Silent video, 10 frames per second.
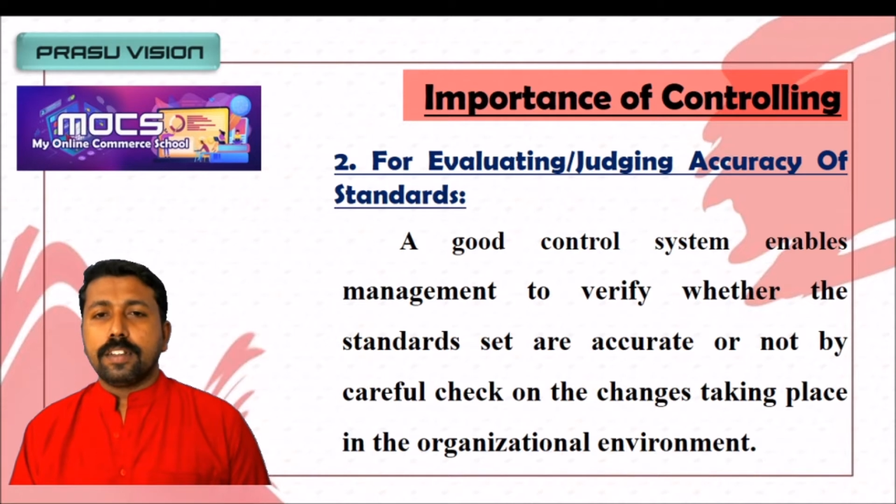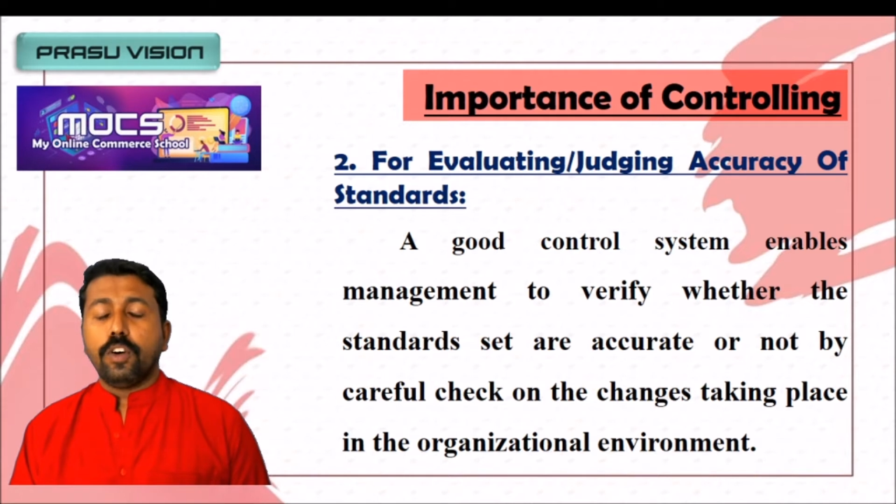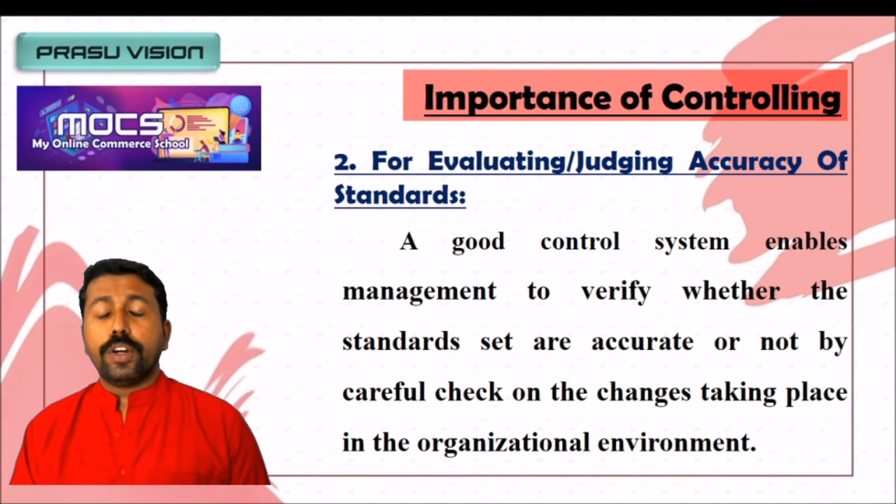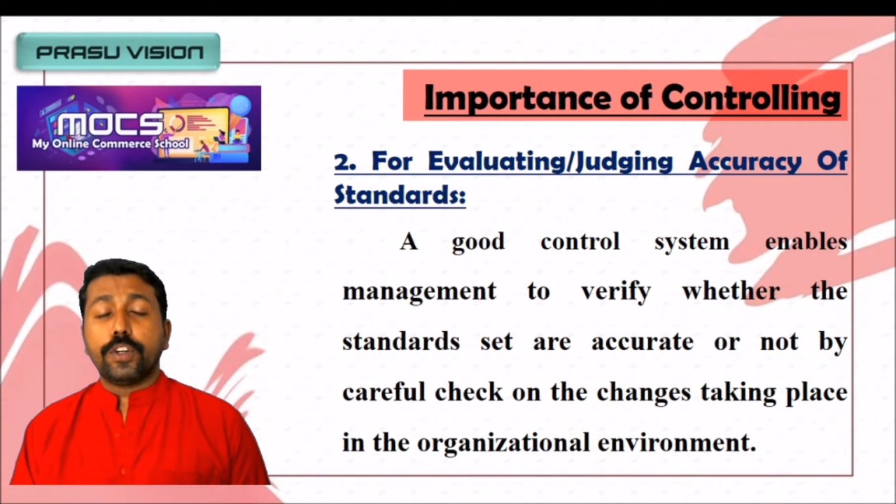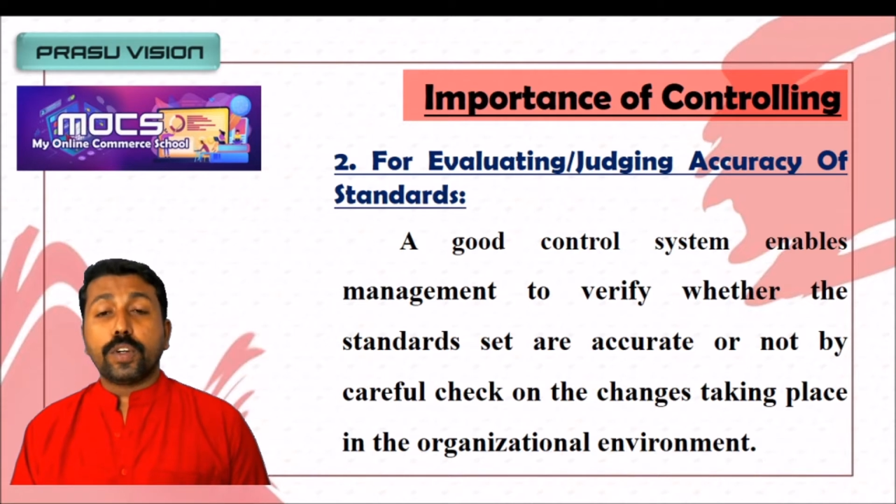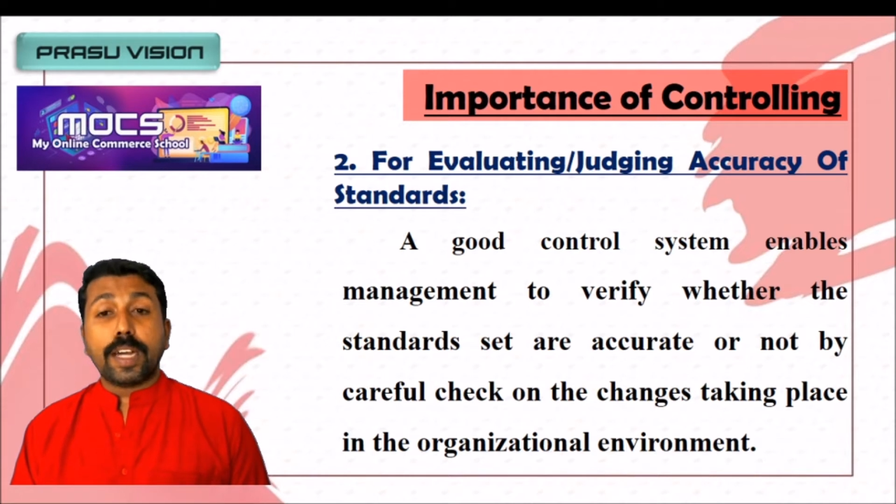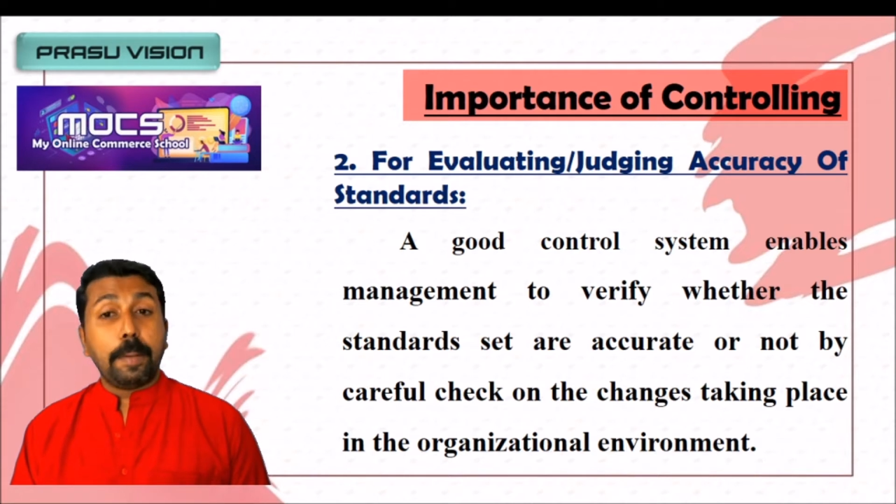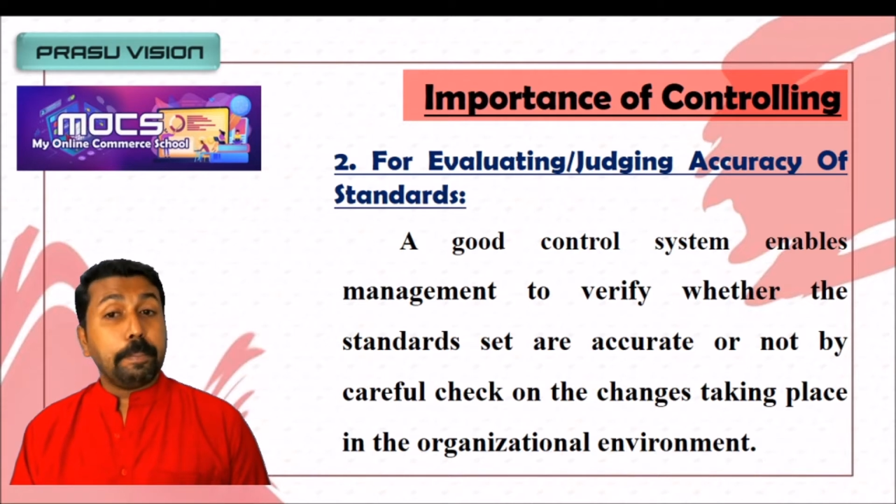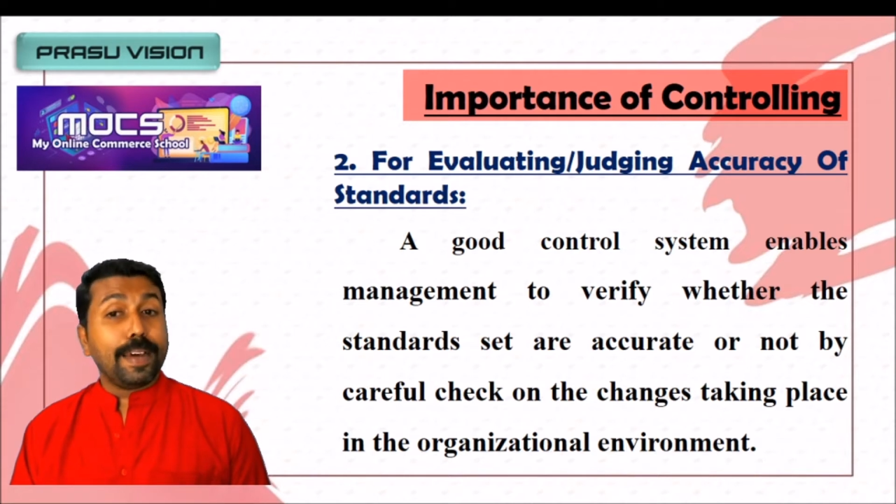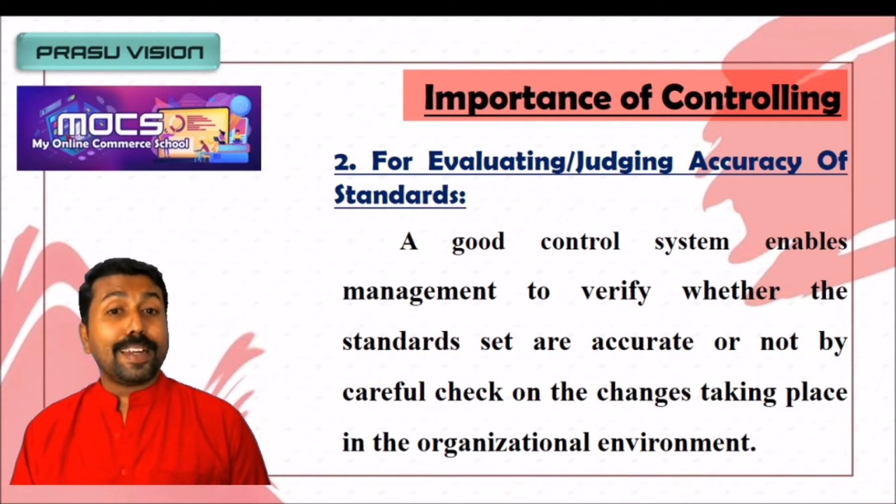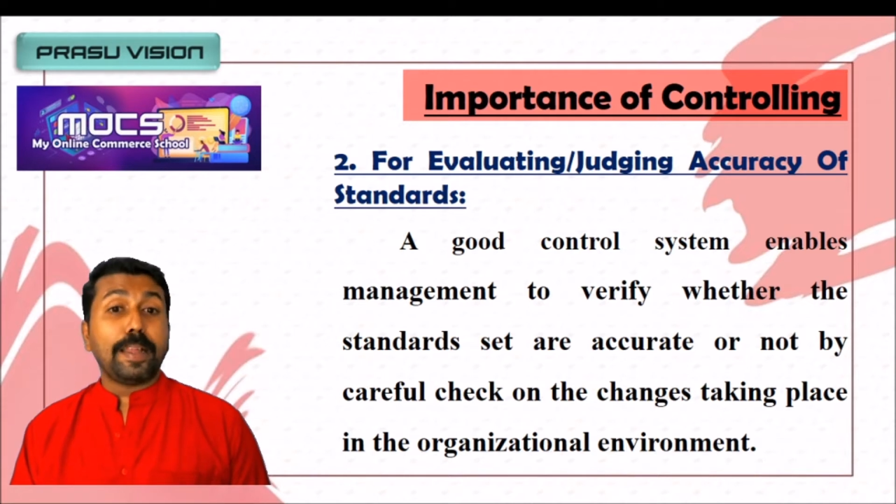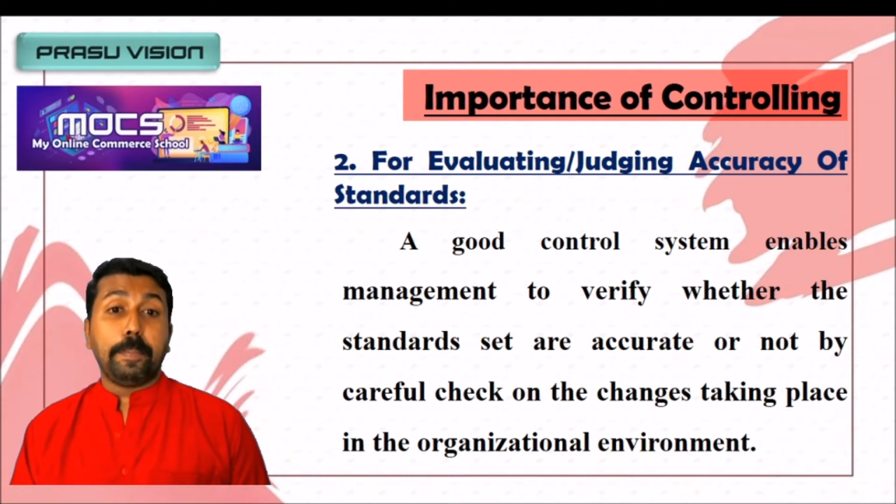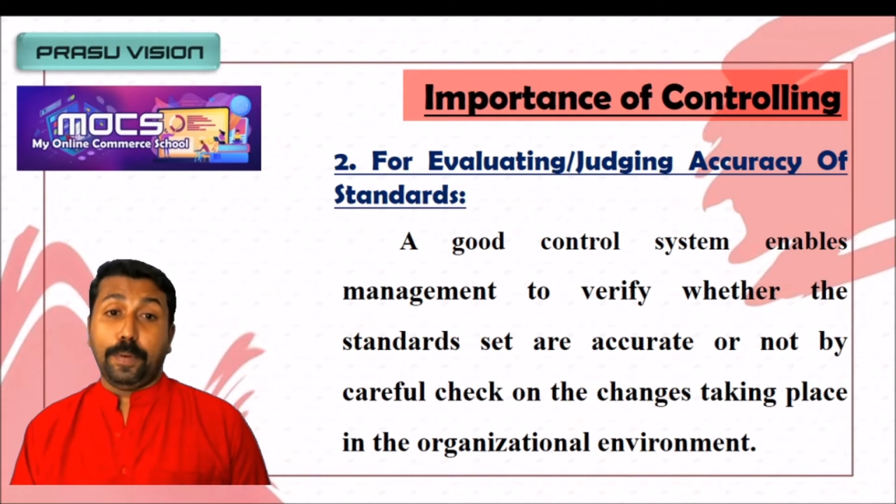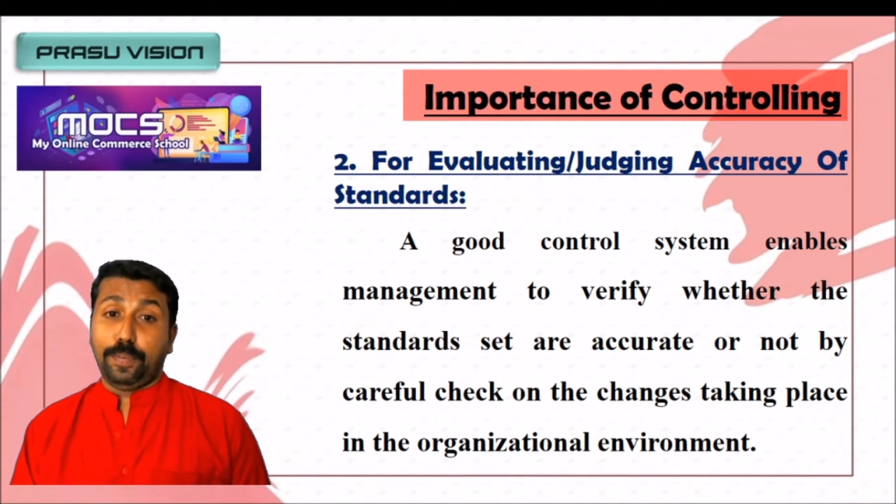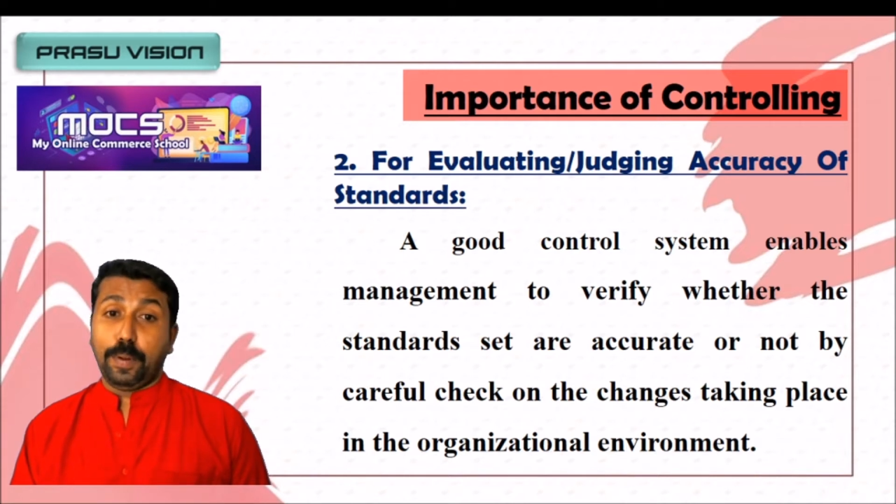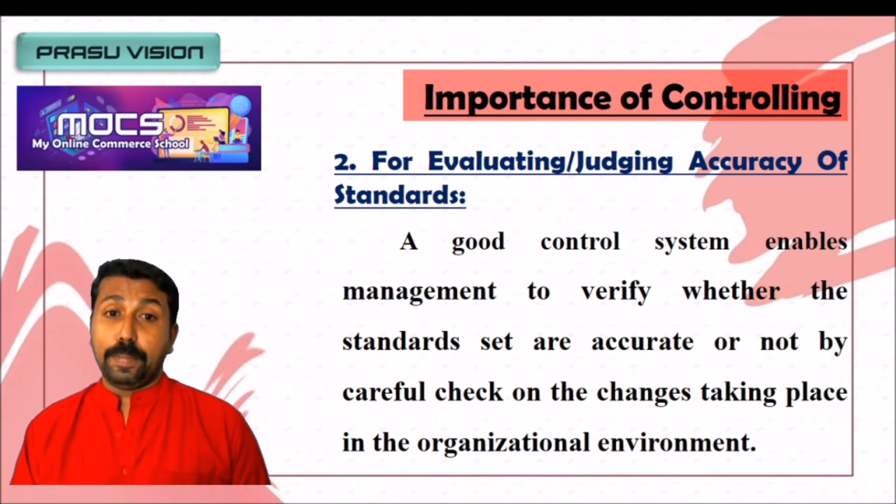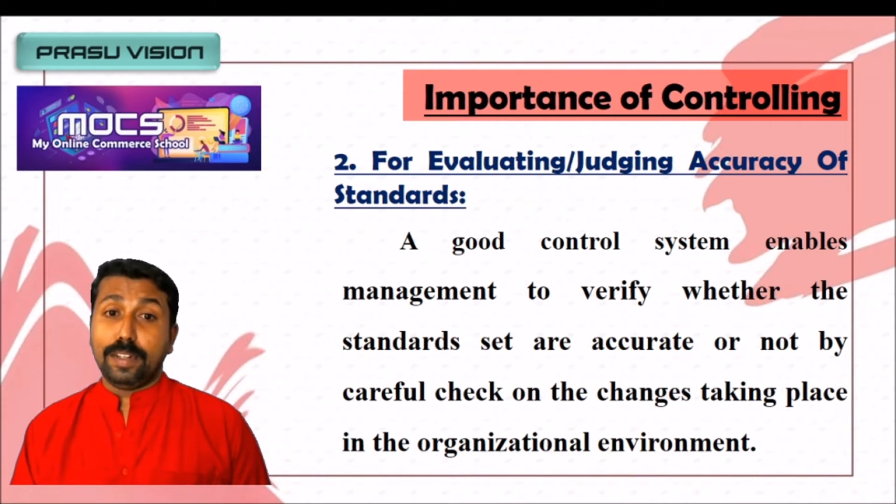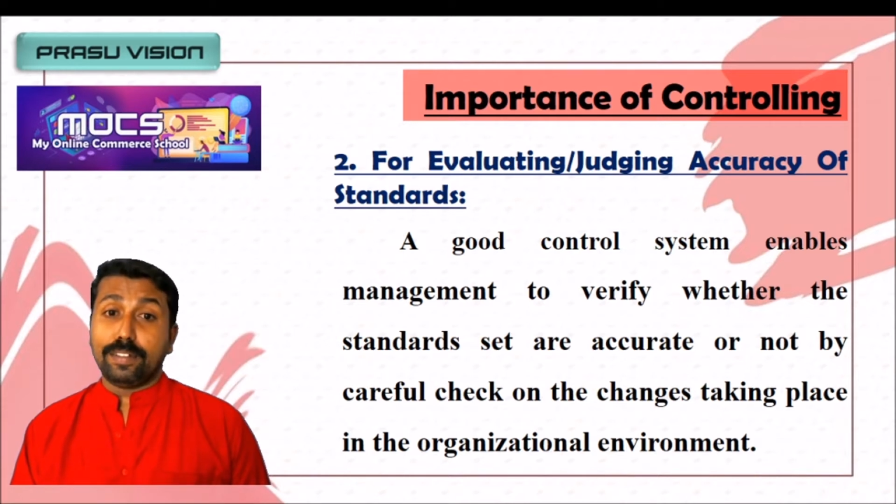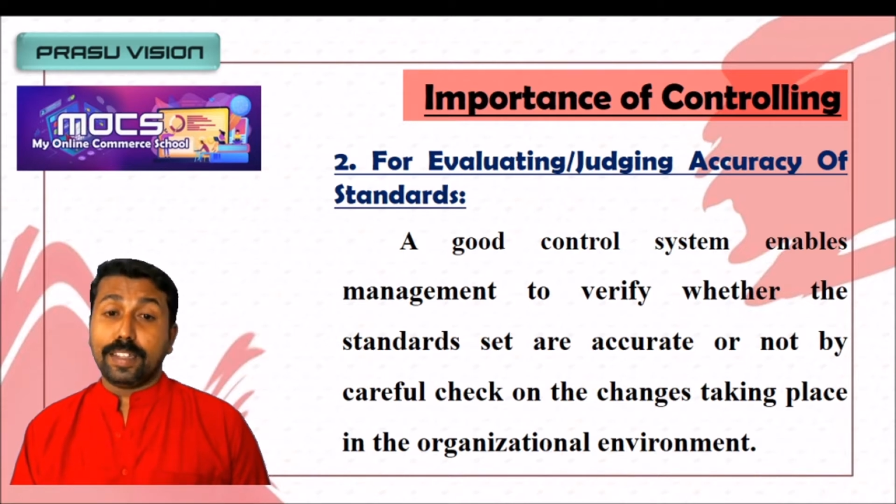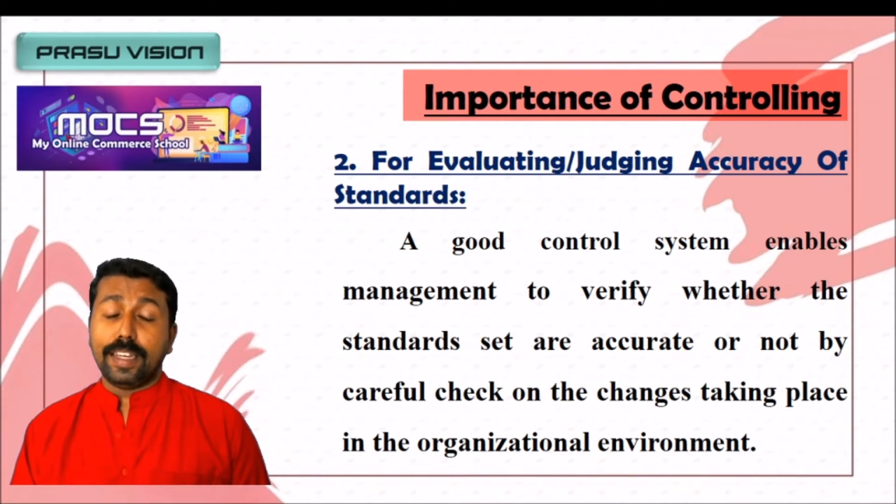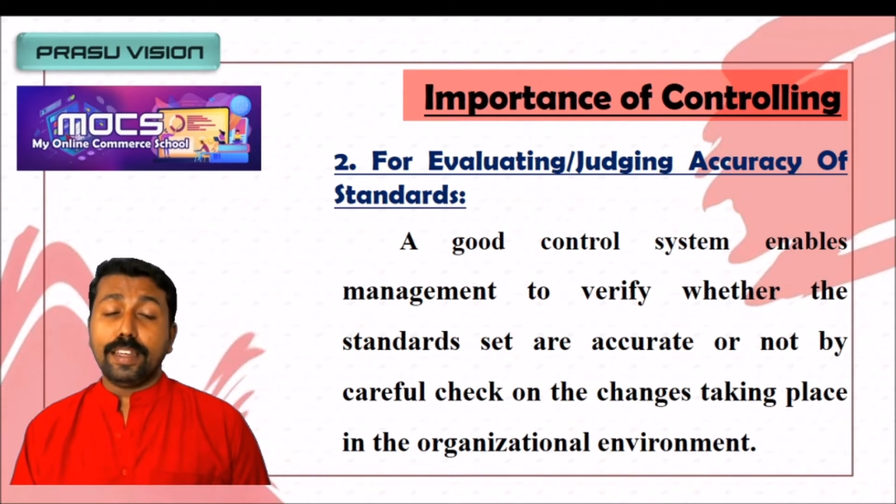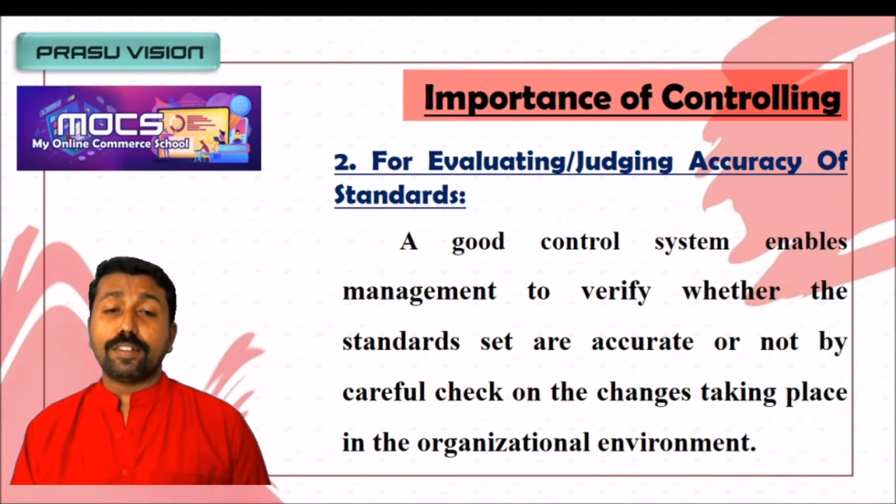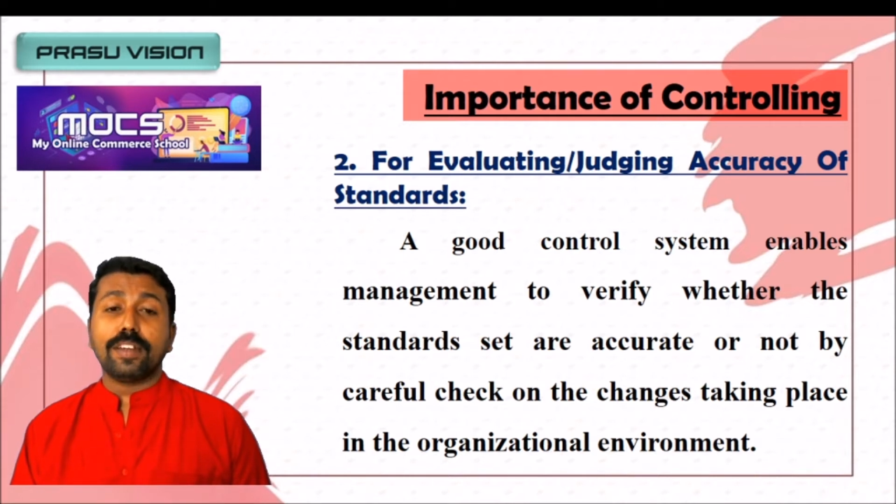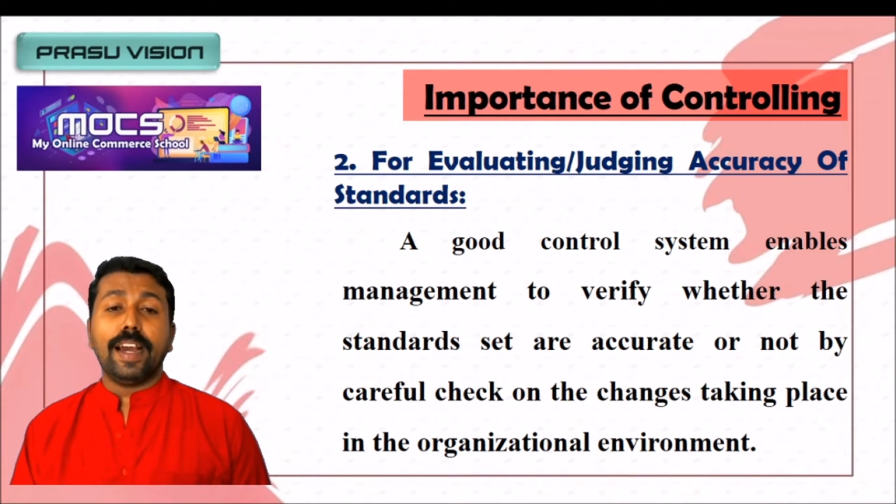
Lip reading: or to compare the performance is